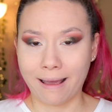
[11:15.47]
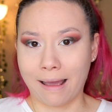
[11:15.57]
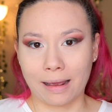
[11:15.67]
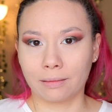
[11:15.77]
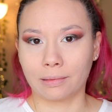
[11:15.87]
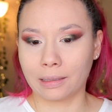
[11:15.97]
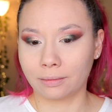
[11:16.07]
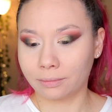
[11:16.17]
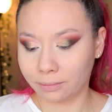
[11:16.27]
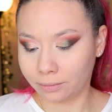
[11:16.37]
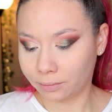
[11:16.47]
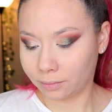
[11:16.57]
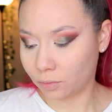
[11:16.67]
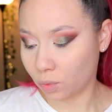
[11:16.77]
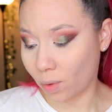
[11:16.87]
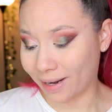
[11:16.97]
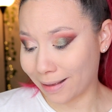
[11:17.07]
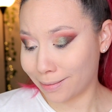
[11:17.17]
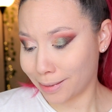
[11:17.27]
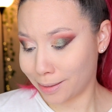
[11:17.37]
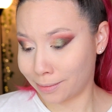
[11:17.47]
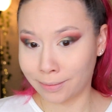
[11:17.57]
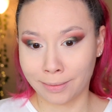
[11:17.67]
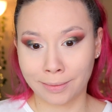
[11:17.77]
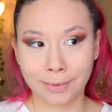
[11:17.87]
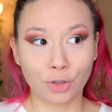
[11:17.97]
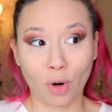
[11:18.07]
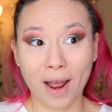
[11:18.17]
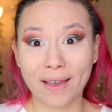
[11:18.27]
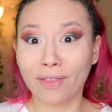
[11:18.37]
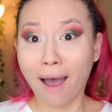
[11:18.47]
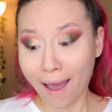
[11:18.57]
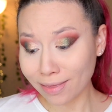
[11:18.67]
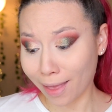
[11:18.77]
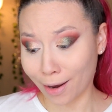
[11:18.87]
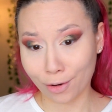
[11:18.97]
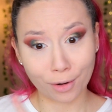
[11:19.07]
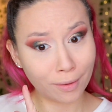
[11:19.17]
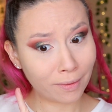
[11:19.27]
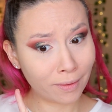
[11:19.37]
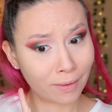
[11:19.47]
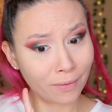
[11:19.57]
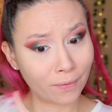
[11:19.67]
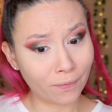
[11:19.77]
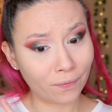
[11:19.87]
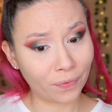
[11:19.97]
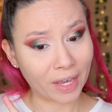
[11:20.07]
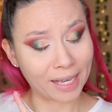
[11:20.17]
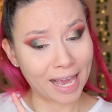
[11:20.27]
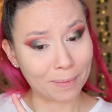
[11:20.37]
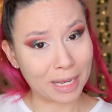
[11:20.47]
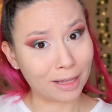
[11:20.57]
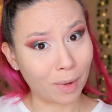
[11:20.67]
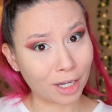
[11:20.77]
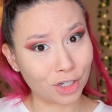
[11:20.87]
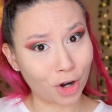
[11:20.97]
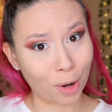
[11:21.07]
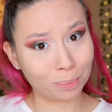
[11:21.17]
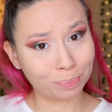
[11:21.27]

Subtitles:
I don't know, what else? Trying the eyeliner that came in the BoxyCharm.